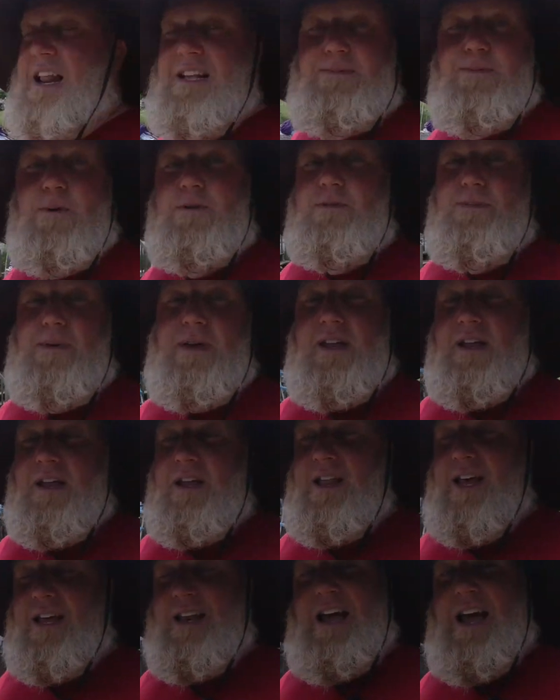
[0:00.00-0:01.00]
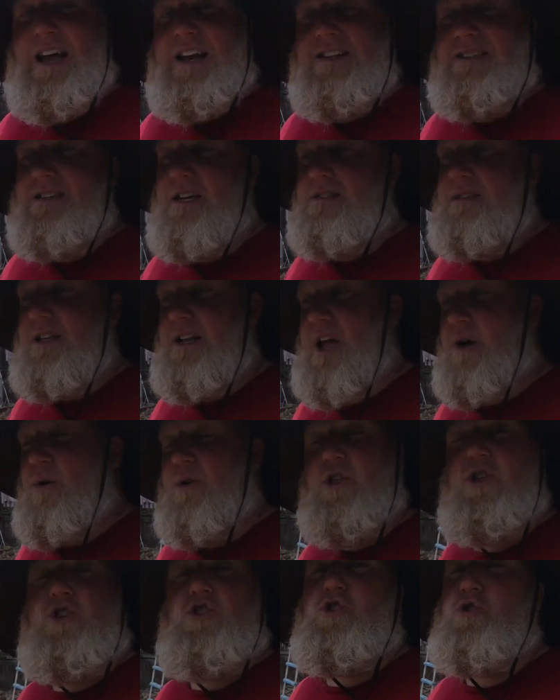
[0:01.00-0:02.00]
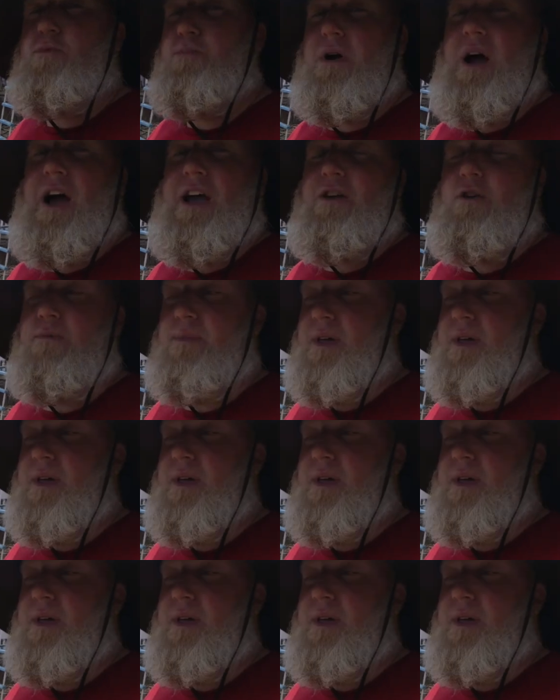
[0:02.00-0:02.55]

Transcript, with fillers: it is supposed to be like 96 today with super high